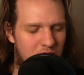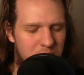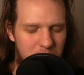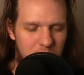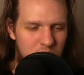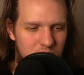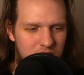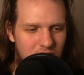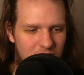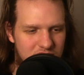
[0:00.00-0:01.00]
I remember
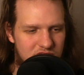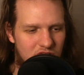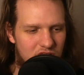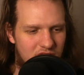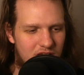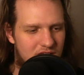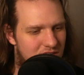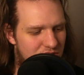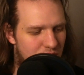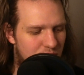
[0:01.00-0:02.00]
when I saw
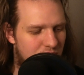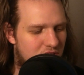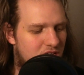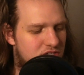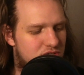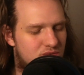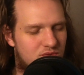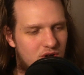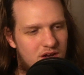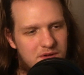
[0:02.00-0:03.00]
that notification
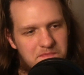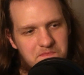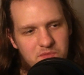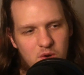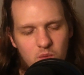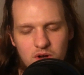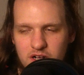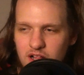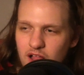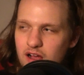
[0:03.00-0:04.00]
Friday at 1
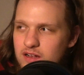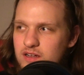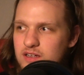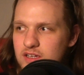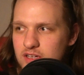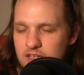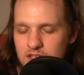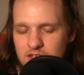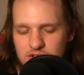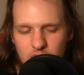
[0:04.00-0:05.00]
o'clock,
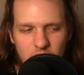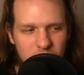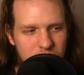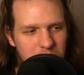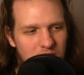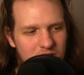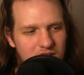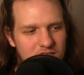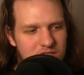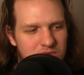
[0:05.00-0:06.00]
Joe Rogan's
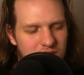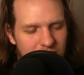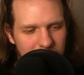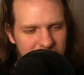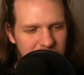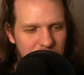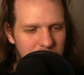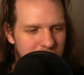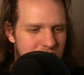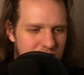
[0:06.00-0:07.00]
podcast coming, and I see who
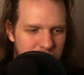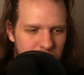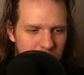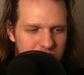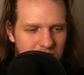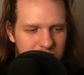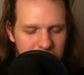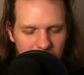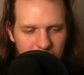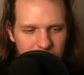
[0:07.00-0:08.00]
it is. More times
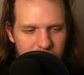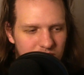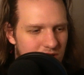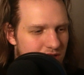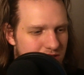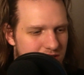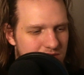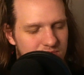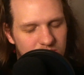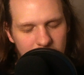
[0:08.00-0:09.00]
than not, I'll give it a
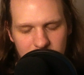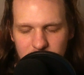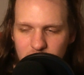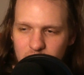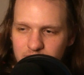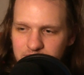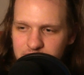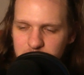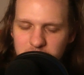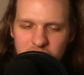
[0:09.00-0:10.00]
listen, but
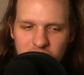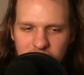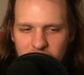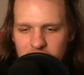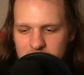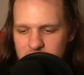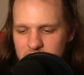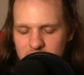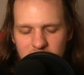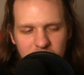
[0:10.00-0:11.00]
depending on the guest.
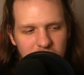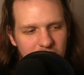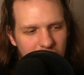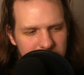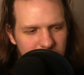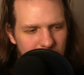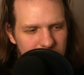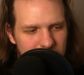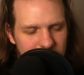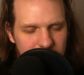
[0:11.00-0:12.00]
I
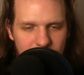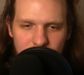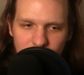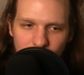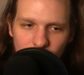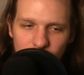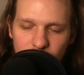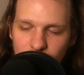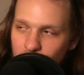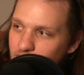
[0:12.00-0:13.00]
was like, no
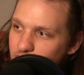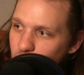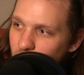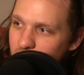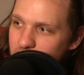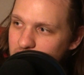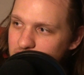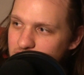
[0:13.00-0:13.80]
fucking way.